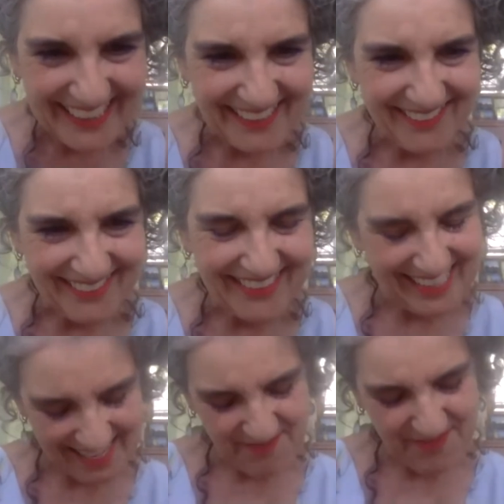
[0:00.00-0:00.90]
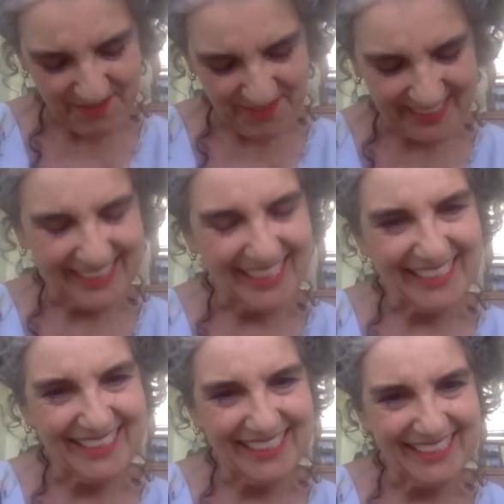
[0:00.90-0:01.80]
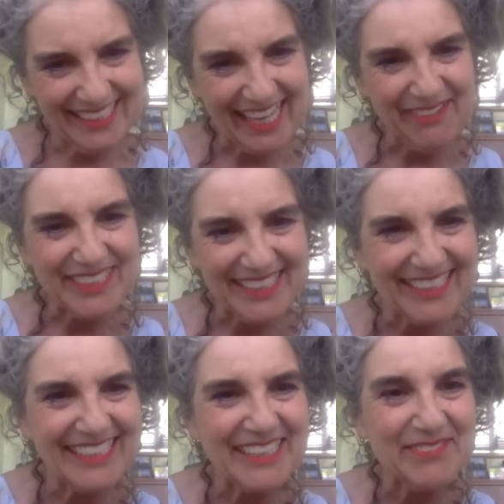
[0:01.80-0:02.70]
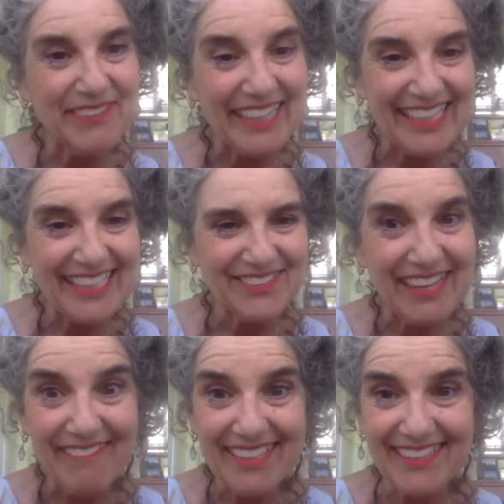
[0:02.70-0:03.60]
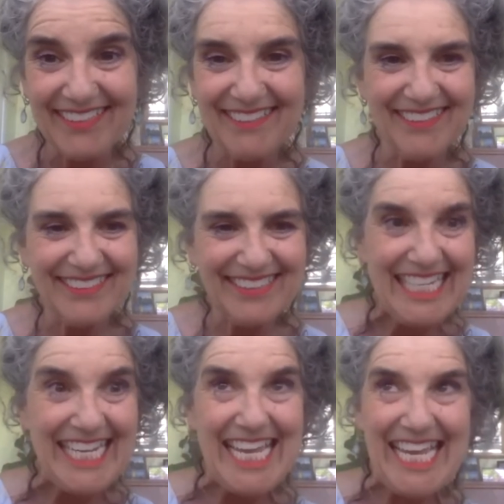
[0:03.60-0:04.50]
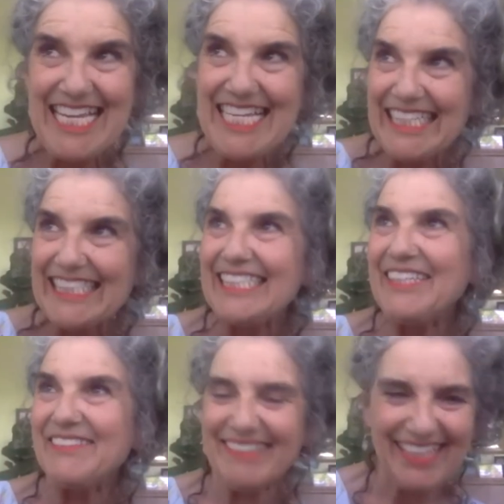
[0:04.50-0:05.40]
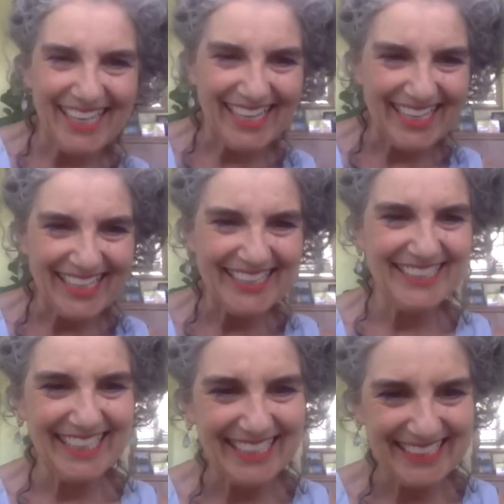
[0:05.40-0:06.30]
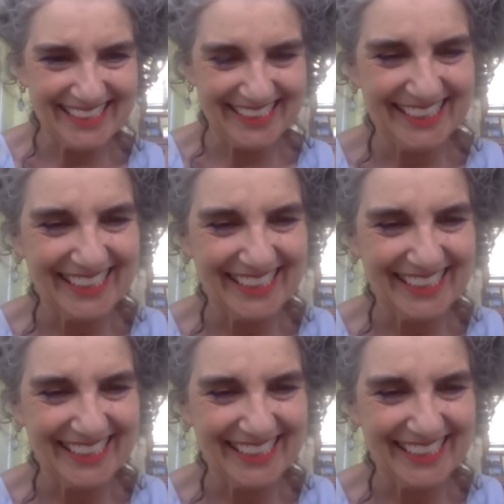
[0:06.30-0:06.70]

That's what yeah, I would really like to do that. I was just thinking about that driving in the car today. So uh, yes.